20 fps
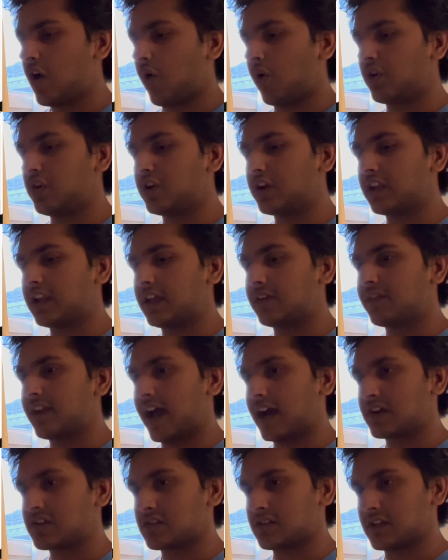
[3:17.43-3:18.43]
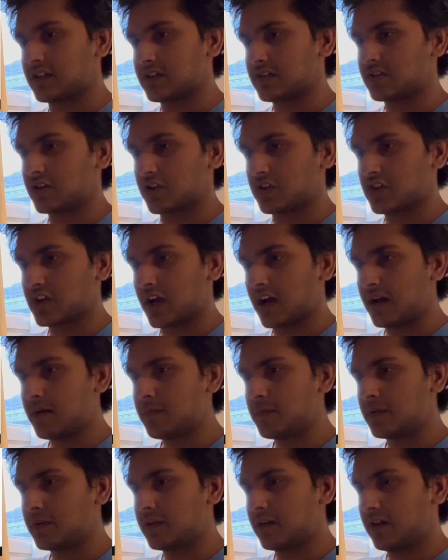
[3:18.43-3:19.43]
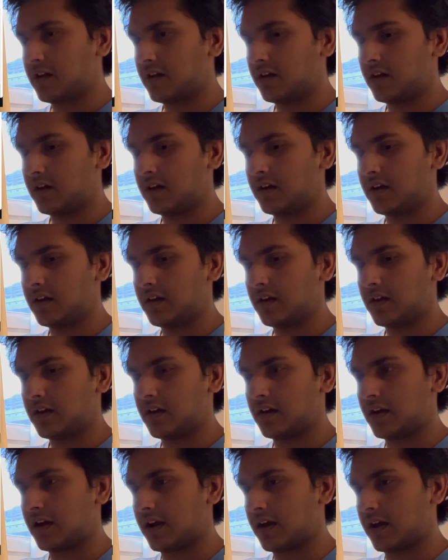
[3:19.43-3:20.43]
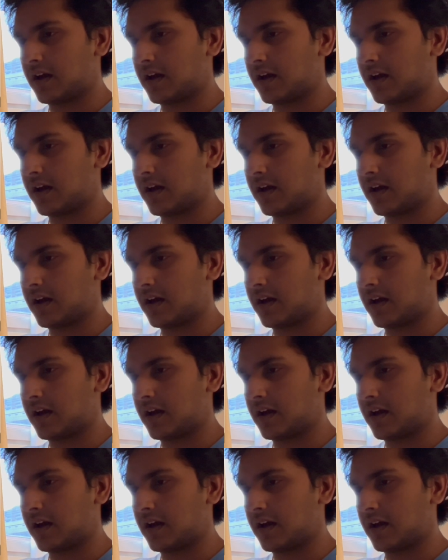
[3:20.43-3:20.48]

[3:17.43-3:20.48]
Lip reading: or you can even actually search up, they